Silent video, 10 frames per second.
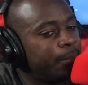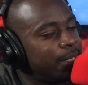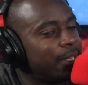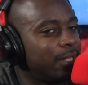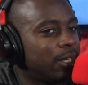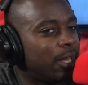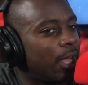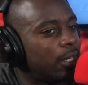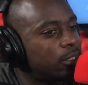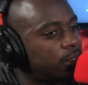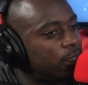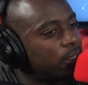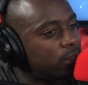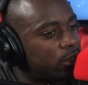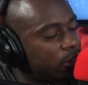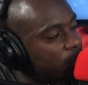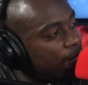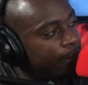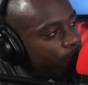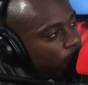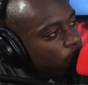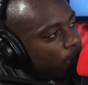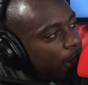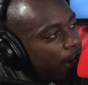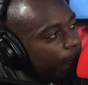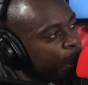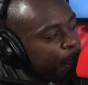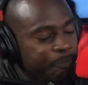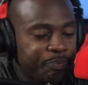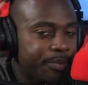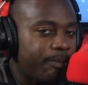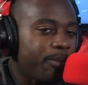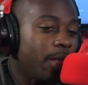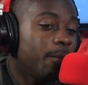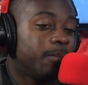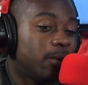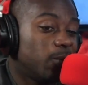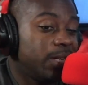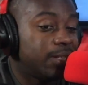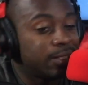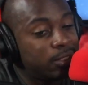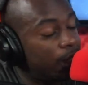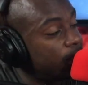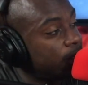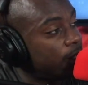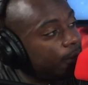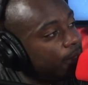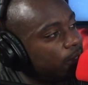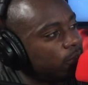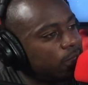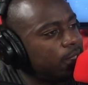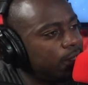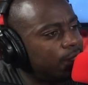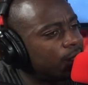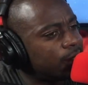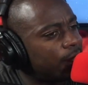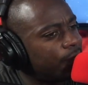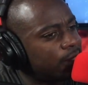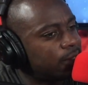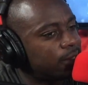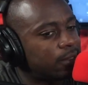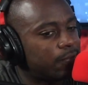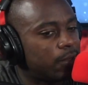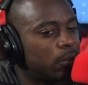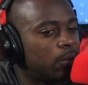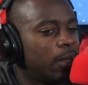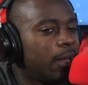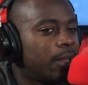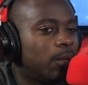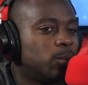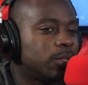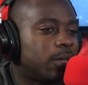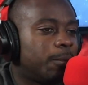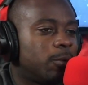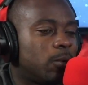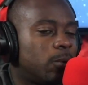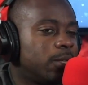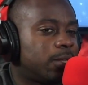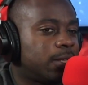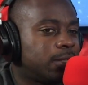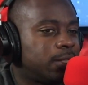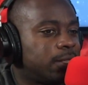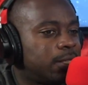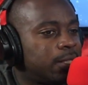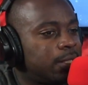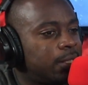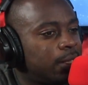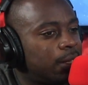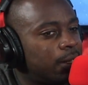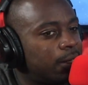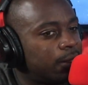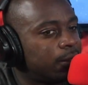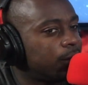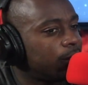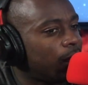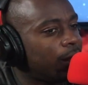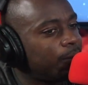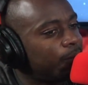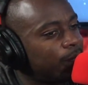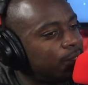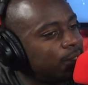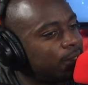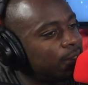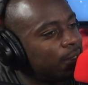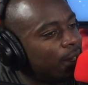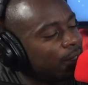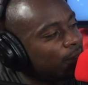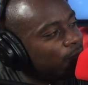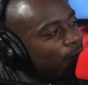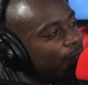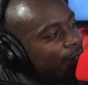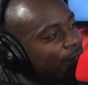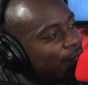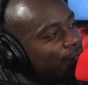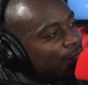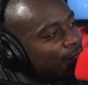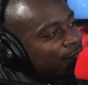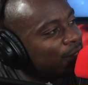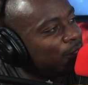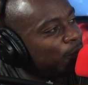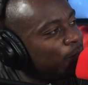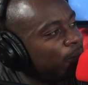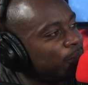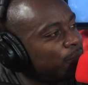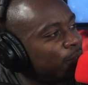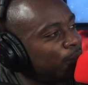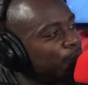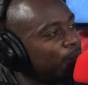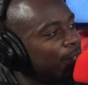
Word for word: He he kind of sticks to the same flow a lot. But when he does change it up, he usually does have a consistent flow. There was a couple of corny things he did, uh, like mention like the Friday line, like telling you where it was from.